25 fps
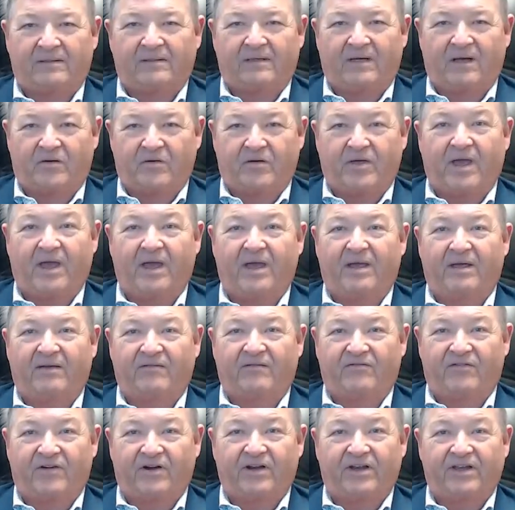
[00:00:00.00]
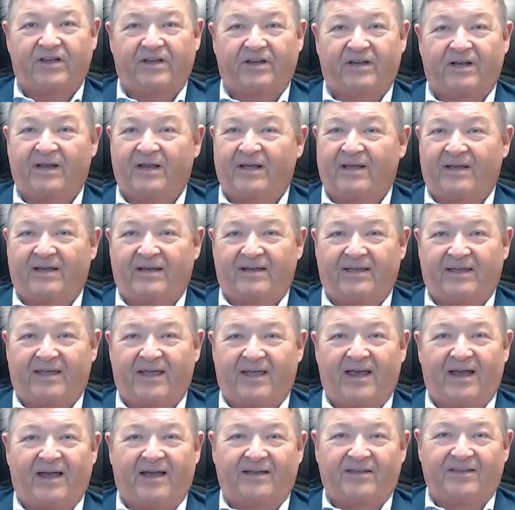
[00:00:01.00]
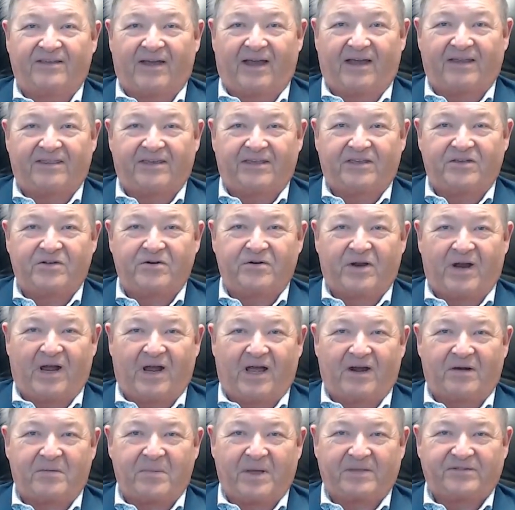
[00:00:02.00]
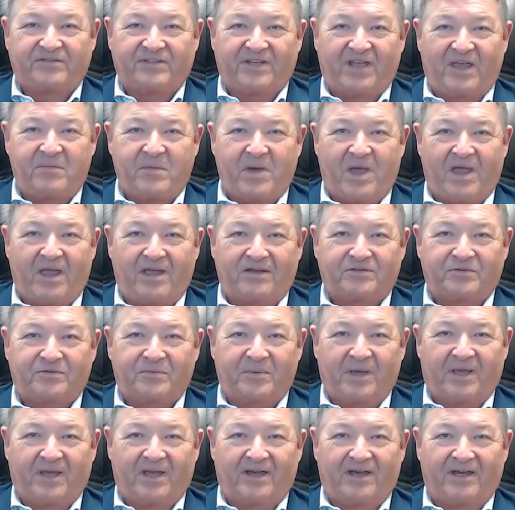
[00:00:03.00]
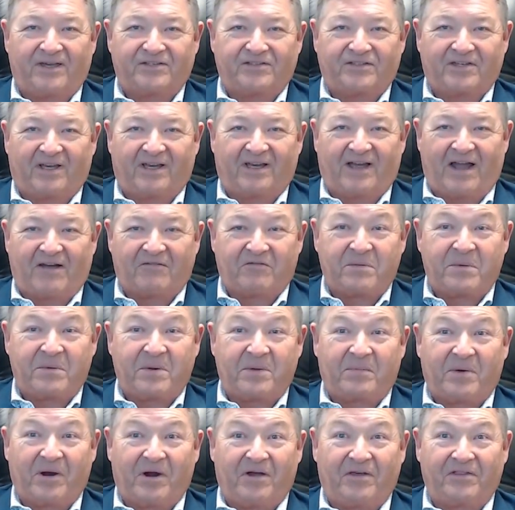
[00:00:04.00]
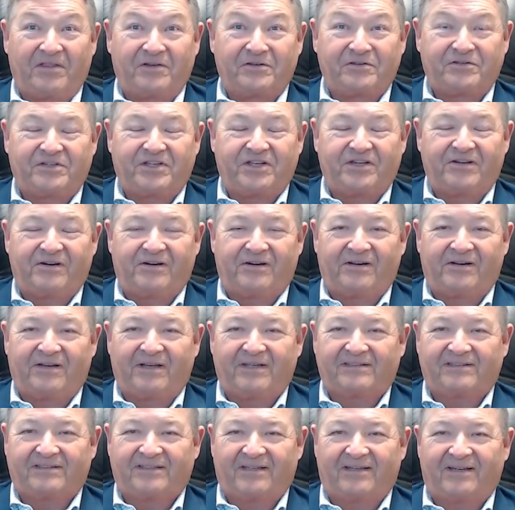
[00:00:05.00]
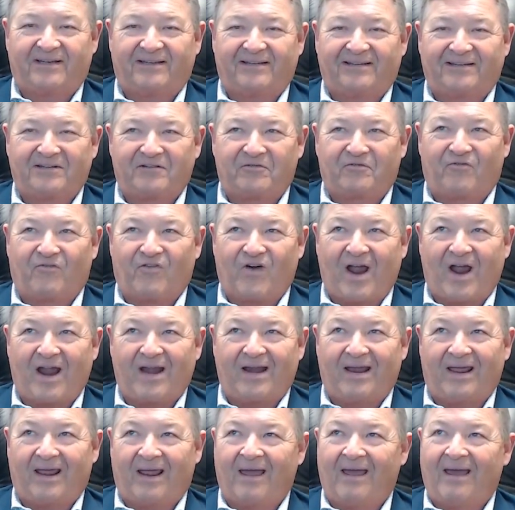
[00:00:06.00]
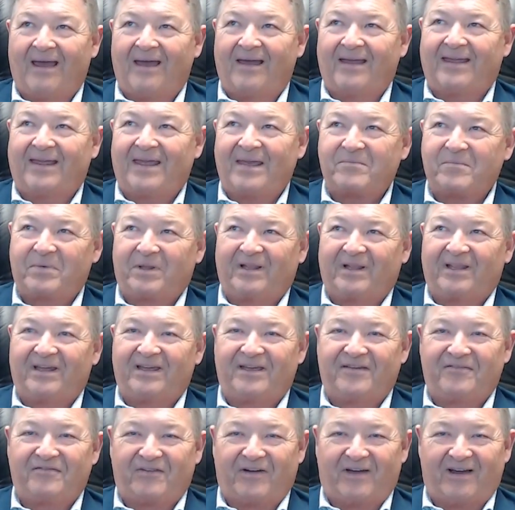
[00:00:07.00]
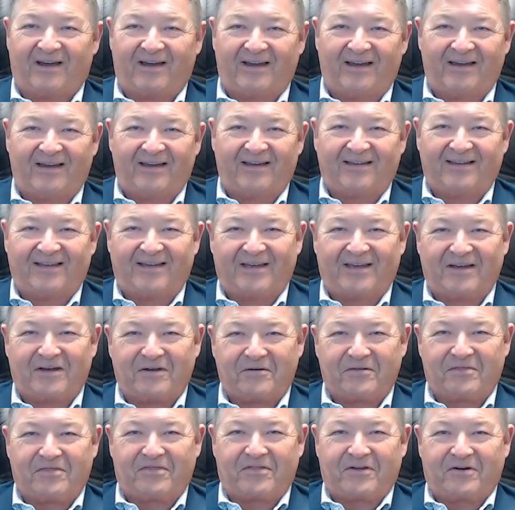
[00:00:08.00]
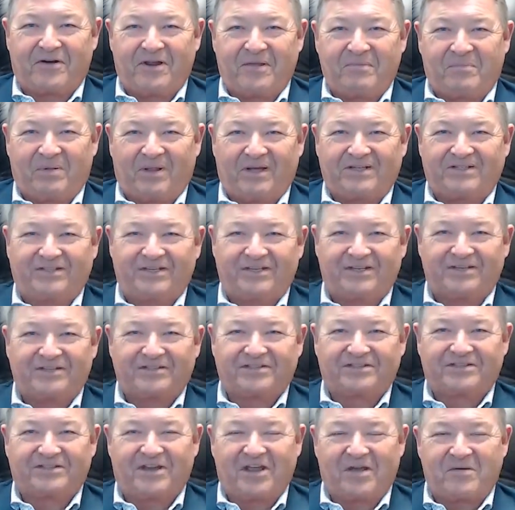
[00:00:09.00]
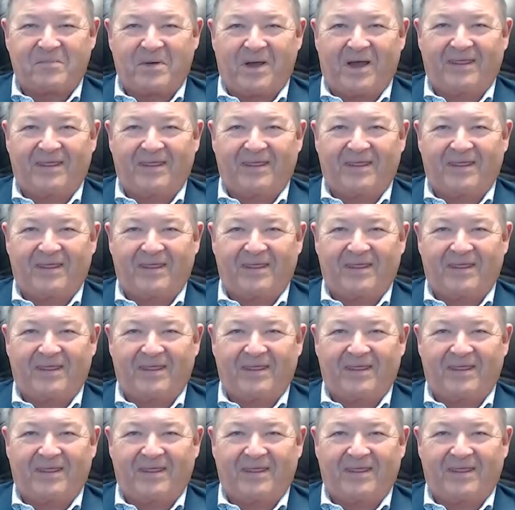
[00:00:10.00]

Okay, very good. Yeah, I think you and I are about the same age because I remember all those too. That's a little frightening. Can't believe 30 plus years has come by